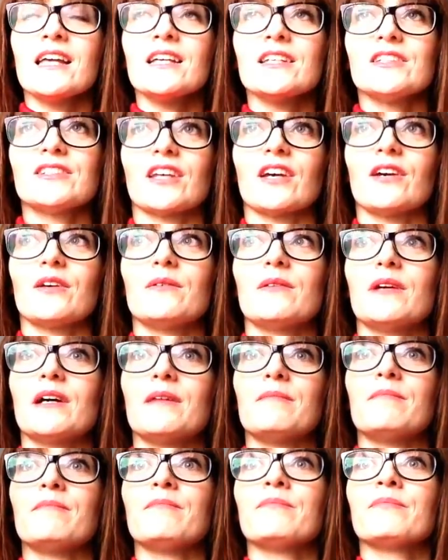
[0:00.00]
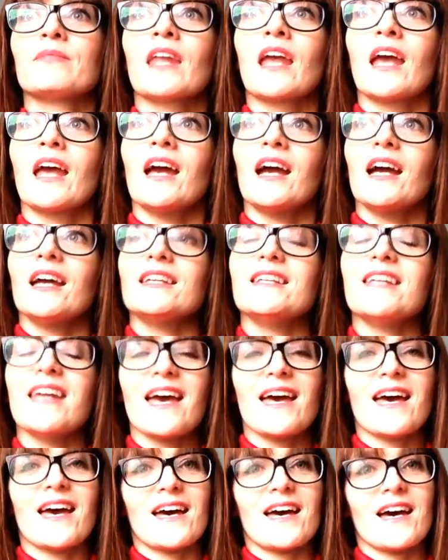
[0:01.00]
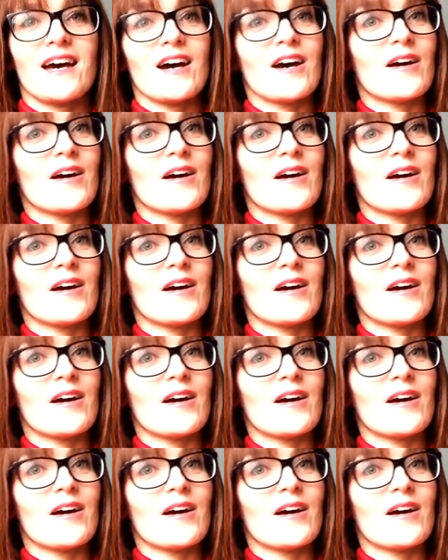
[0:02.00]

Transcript: So um, yeah,